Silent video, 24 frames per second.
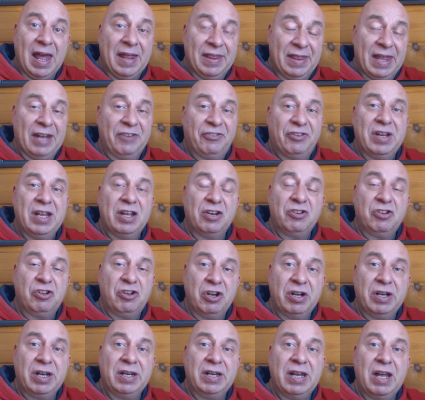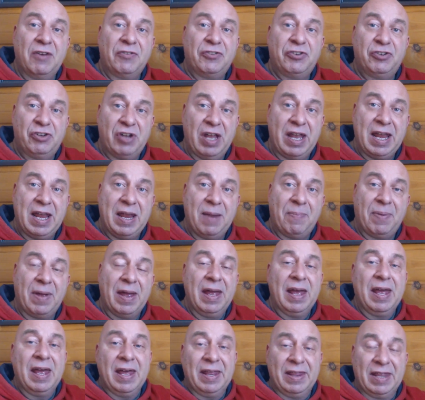that's in good enough shape
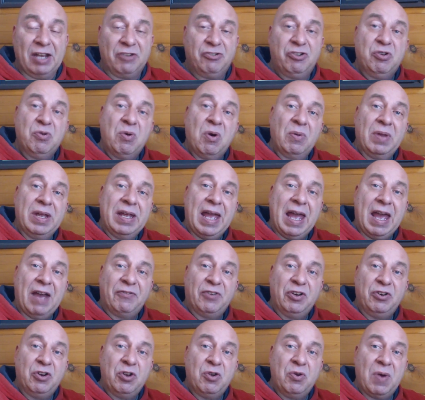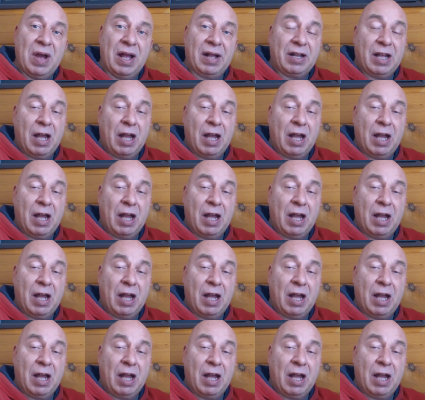that you only have to do a